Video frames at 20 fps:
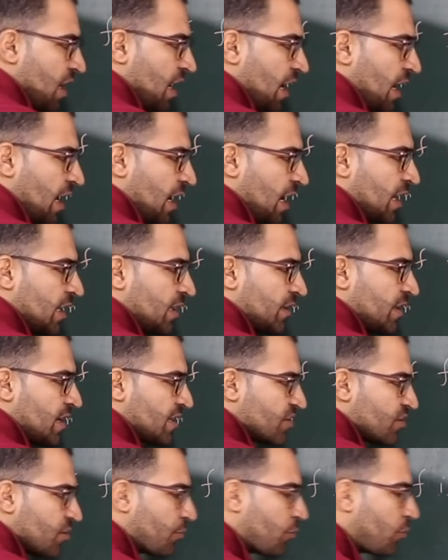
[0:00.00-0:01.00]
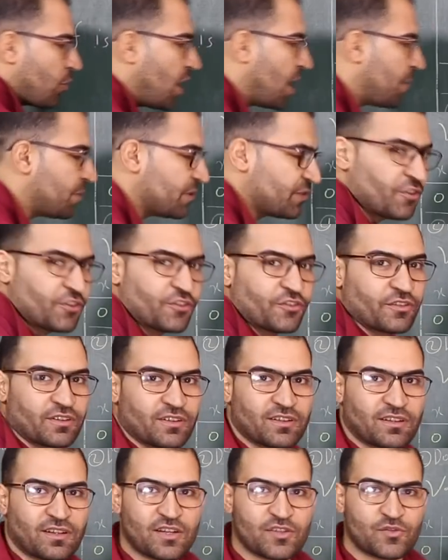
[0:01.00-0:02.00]
and that's prohibited,
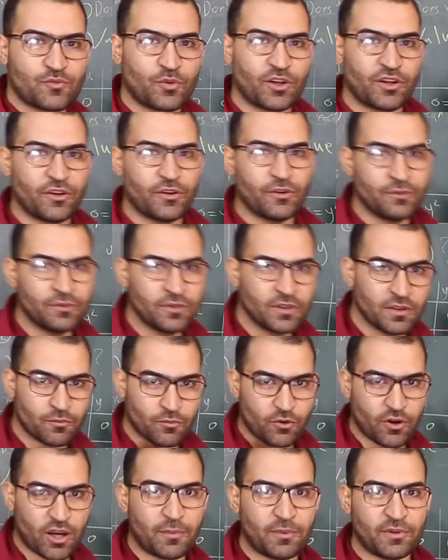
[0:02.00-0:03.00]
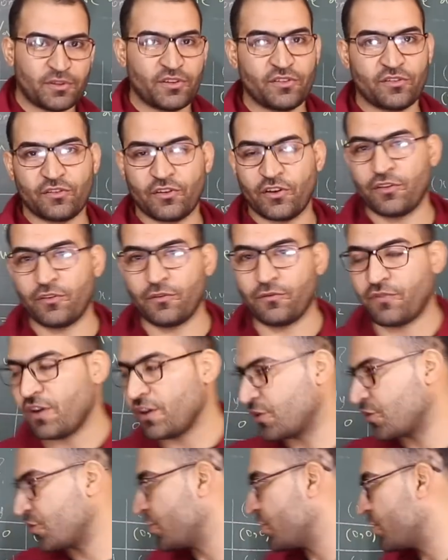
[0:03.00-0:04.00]
as we know, prohibited in the
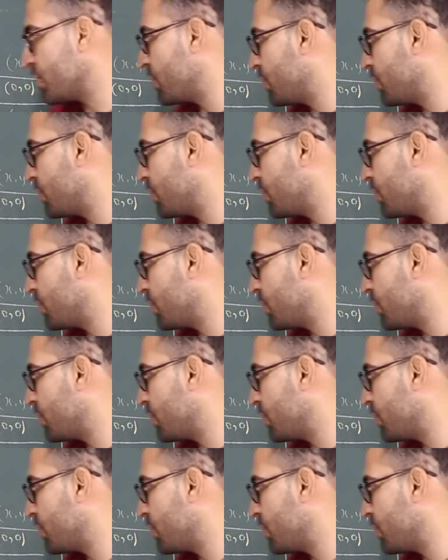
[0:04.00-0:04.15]
functions.